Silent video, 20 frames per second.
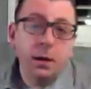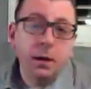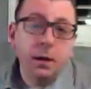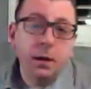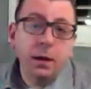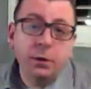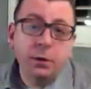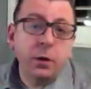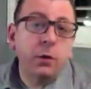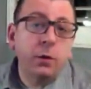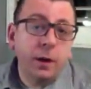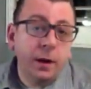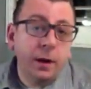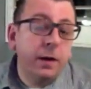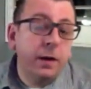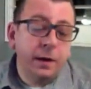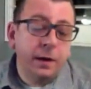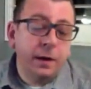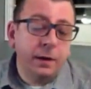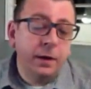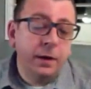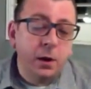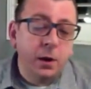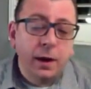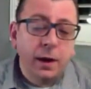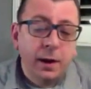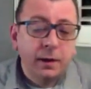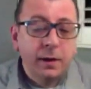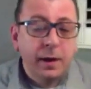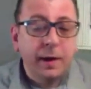And
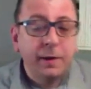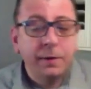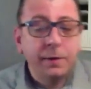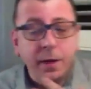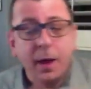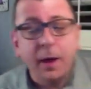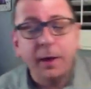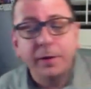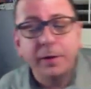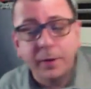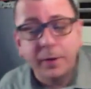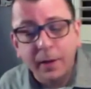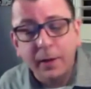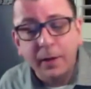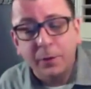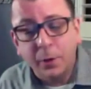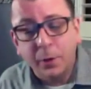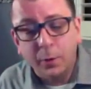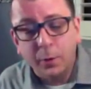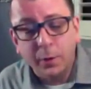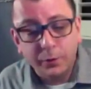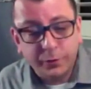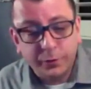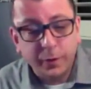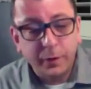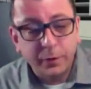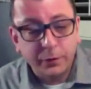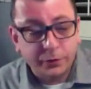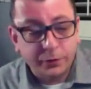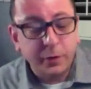the idea, though, is
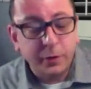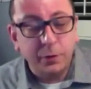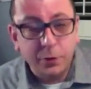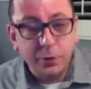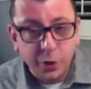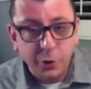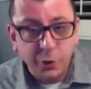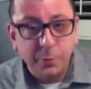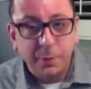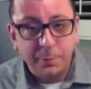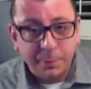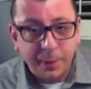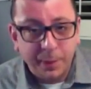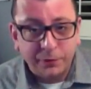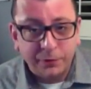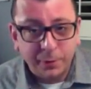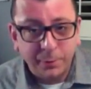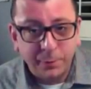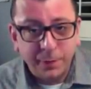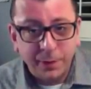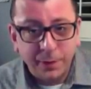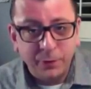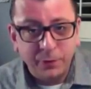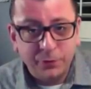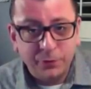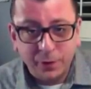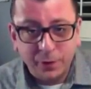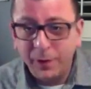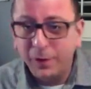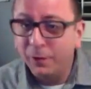it's still human-based. I mean, you're
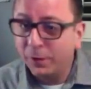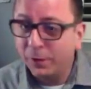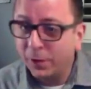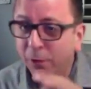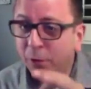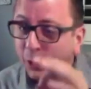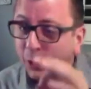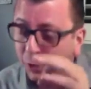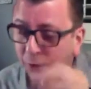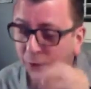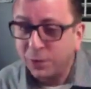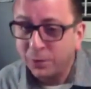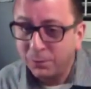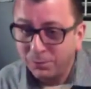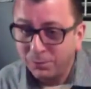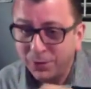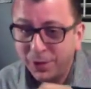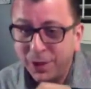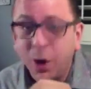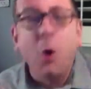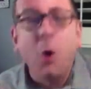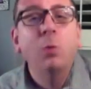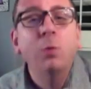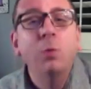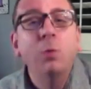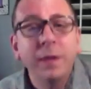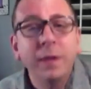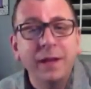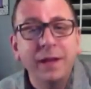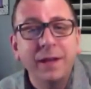still... The
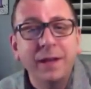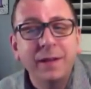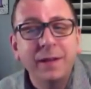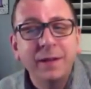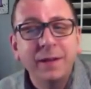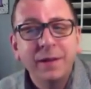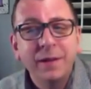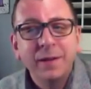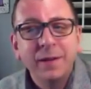only...